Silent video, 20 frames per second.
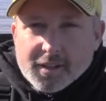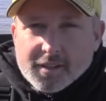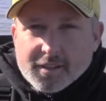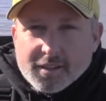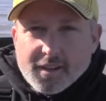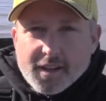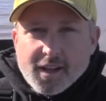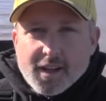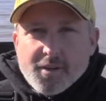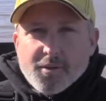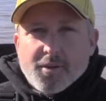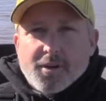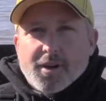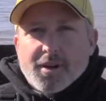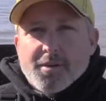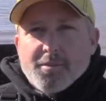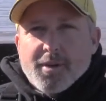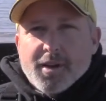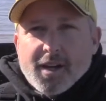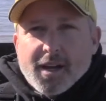Today we're
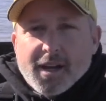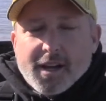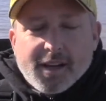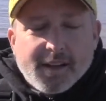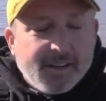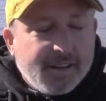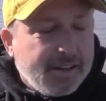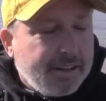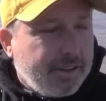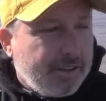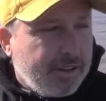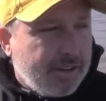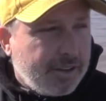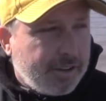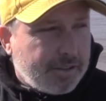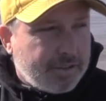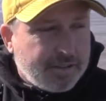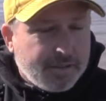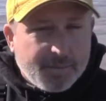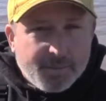going to be out here
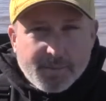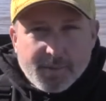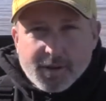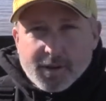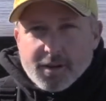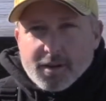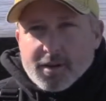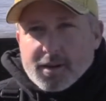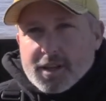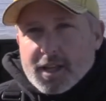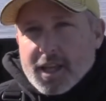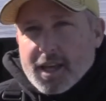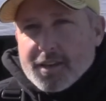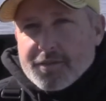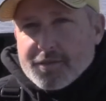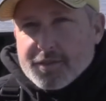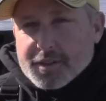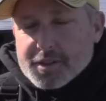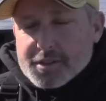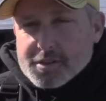doing some uh,
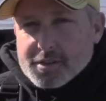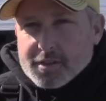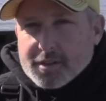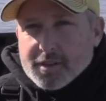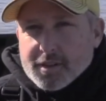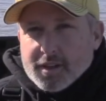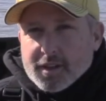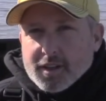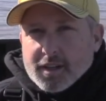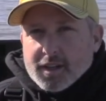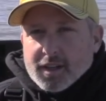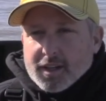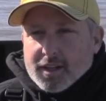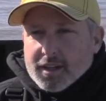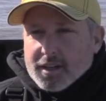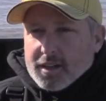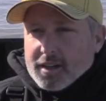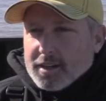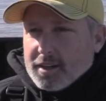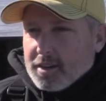catfishing
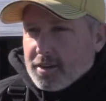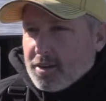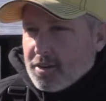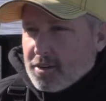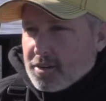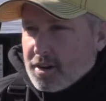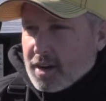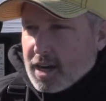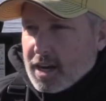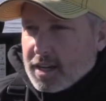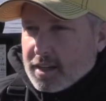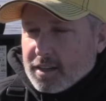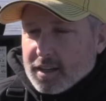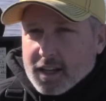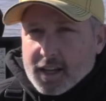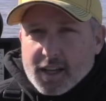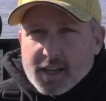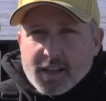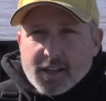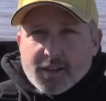uh, here on Grand
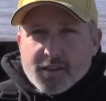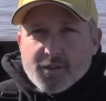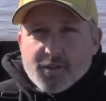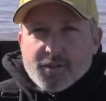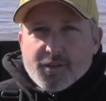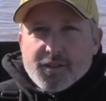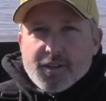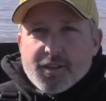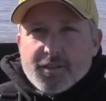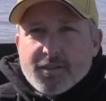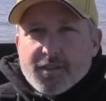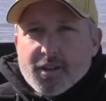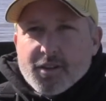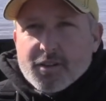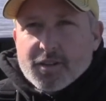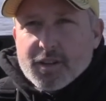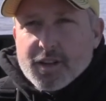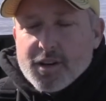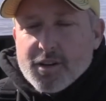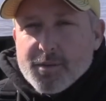Lake in northeast
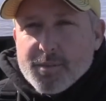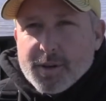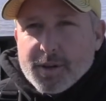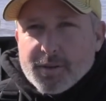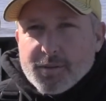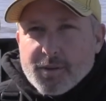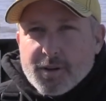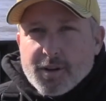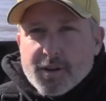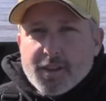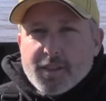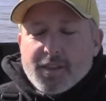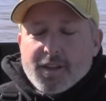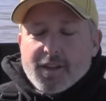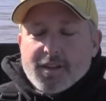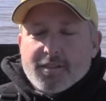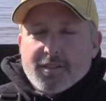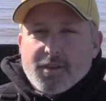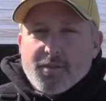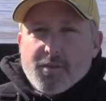Oklahoma. And one of the
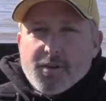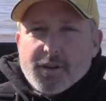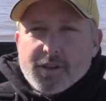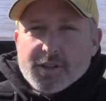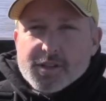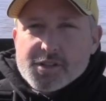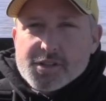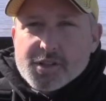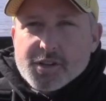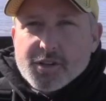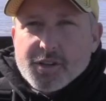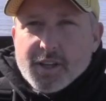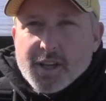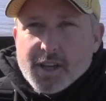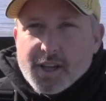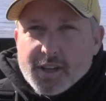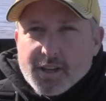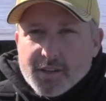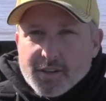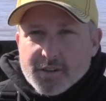things I wanted to show you
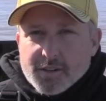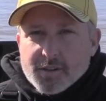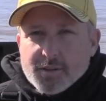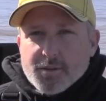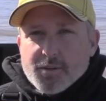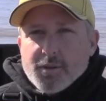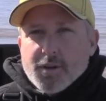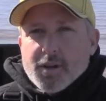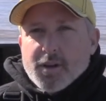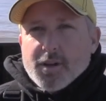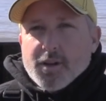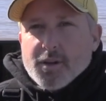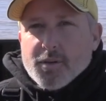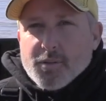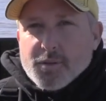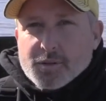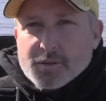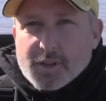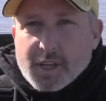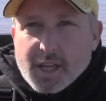how to do
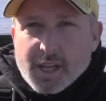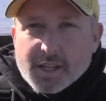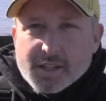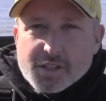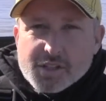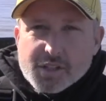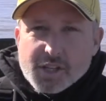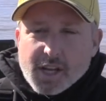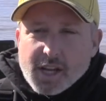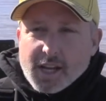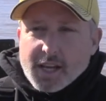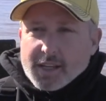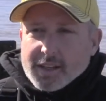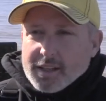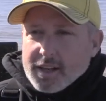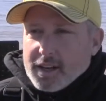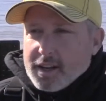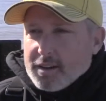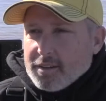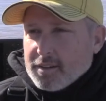was catch shad.
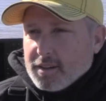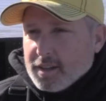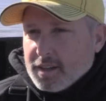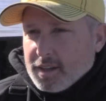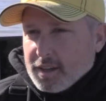Now,